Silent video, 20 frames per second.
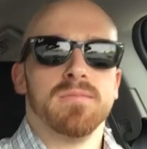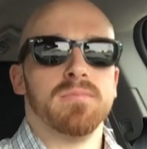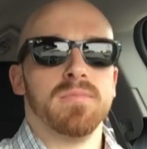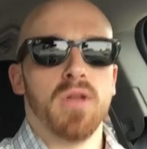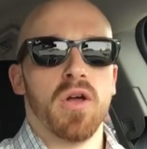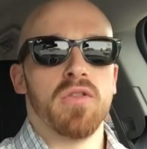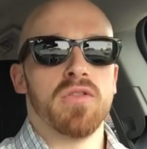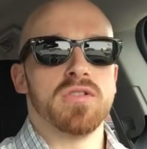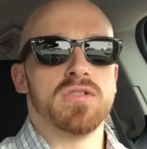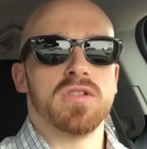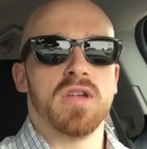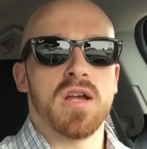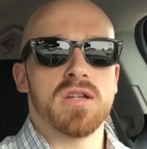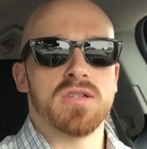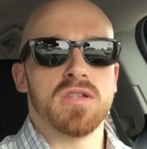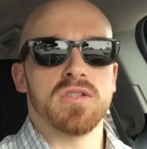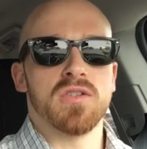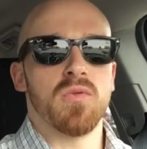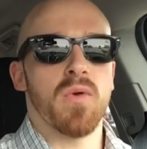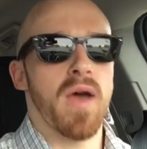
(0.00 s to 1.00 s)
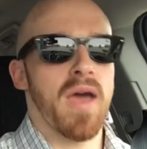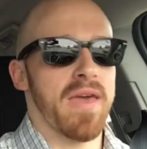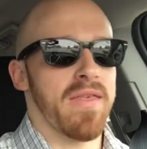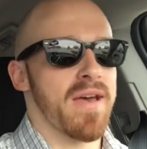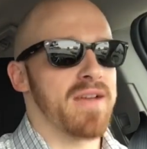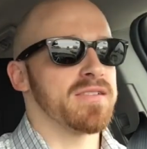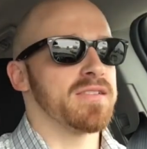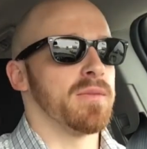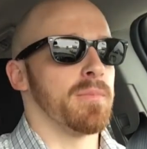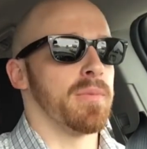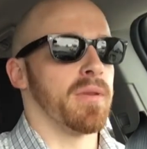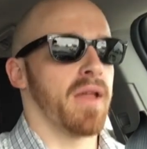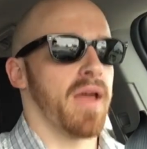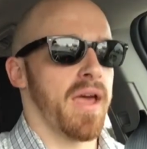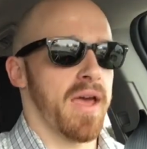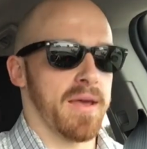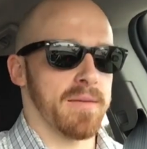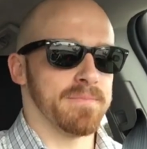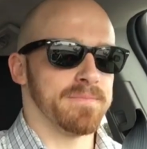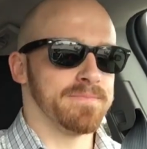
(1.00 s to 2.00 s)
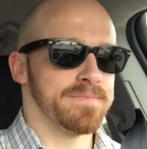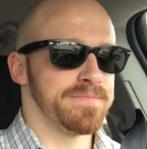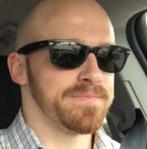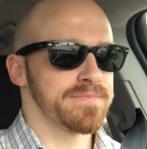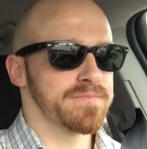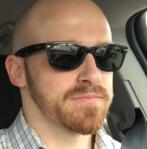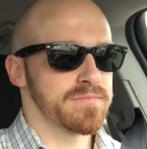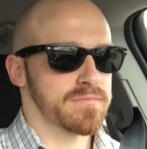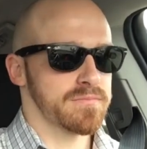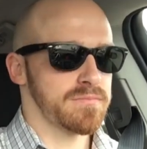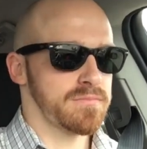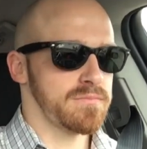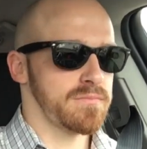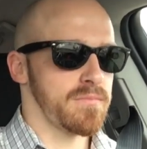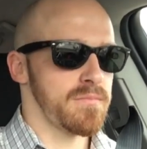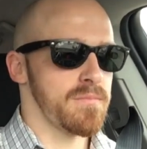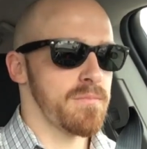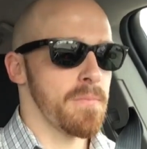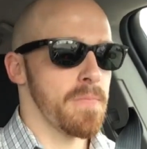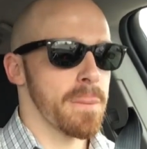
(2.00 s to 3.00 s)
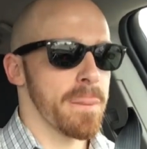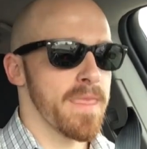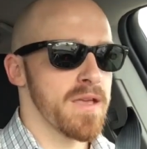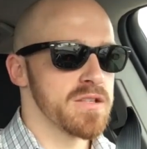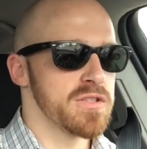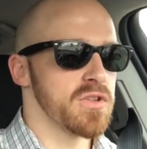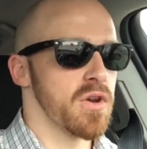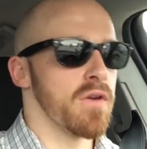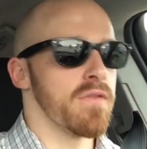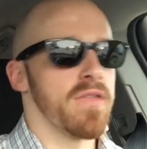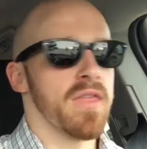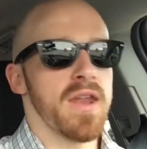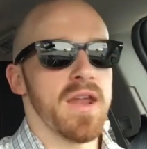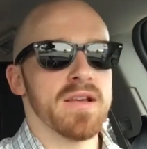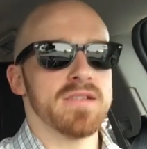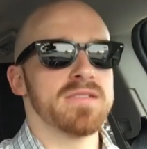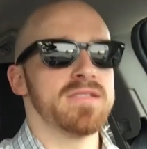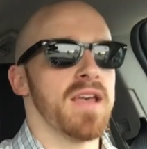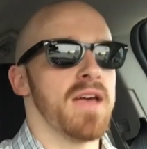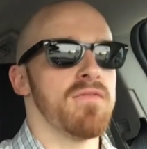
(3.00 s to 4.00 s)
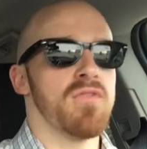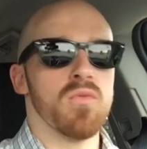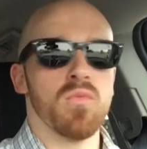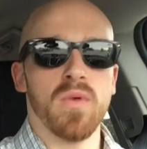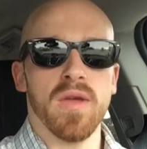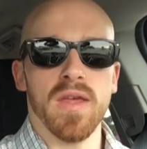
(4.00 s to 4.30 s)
blow the judges away. That's the plan. So over the next 7